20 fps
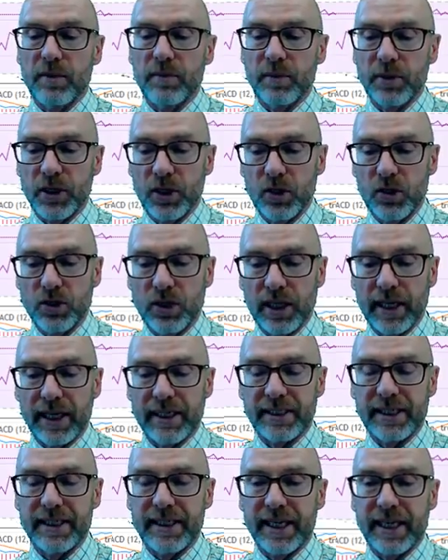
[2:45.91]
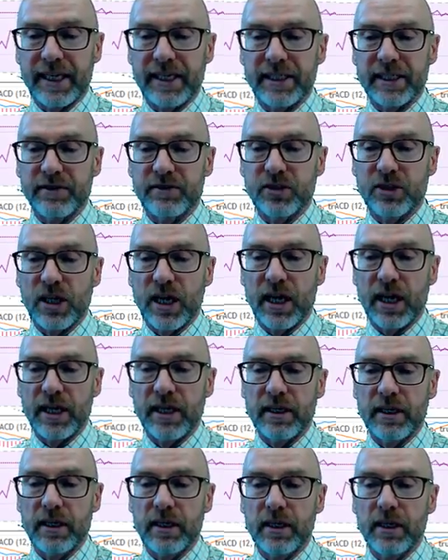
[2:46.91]
Usually that's a negative
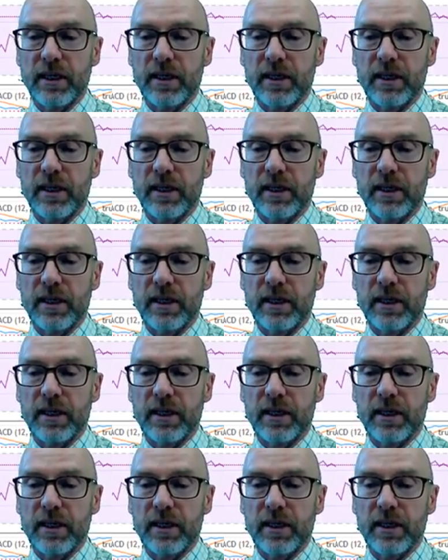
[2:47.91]
sign.